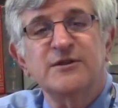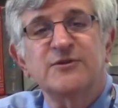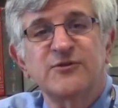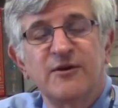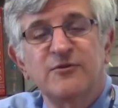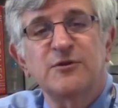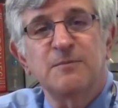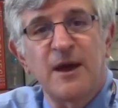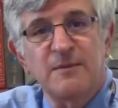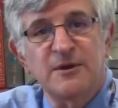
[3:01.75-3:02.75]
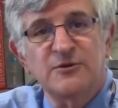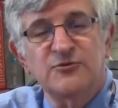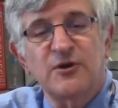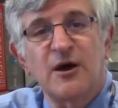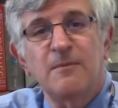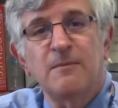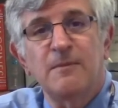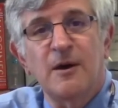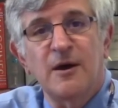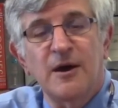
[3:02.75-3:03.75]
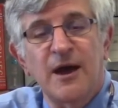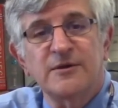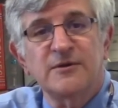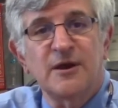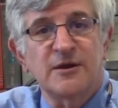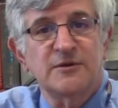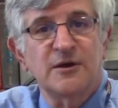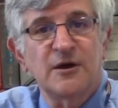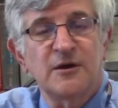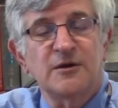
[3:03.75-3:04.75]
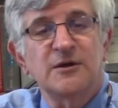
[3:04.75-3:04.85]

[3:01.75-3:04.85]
that's given to babies um, uh, at, at, uh,